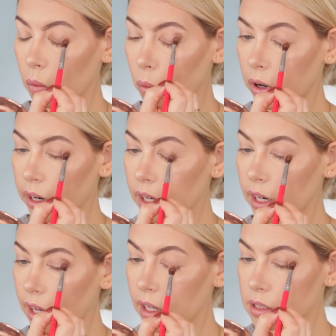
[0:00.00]
work
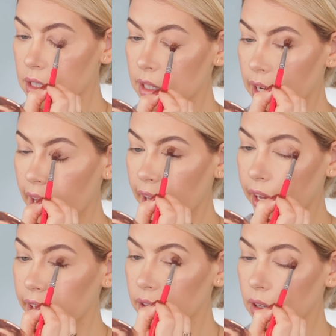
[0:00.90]
it onto the
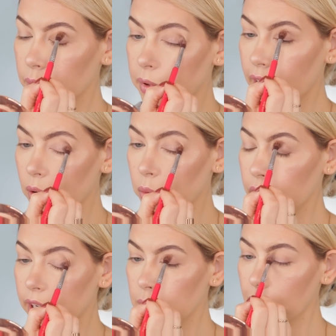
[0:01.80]
eye. I'm not
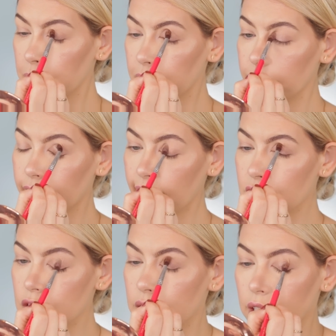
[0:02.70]
worried about
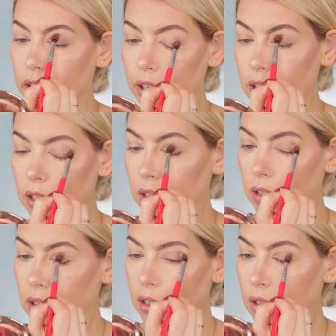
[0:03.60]
perfection here.
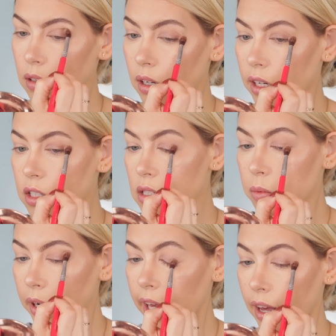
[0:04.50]
I just
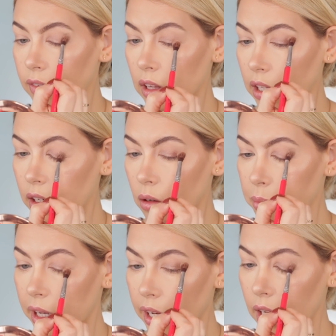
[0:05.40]
want to have a little
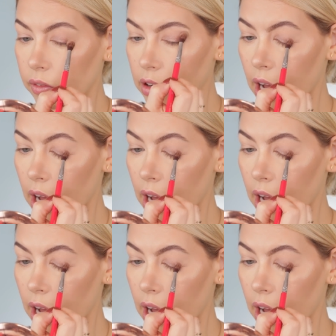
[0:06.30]
bit of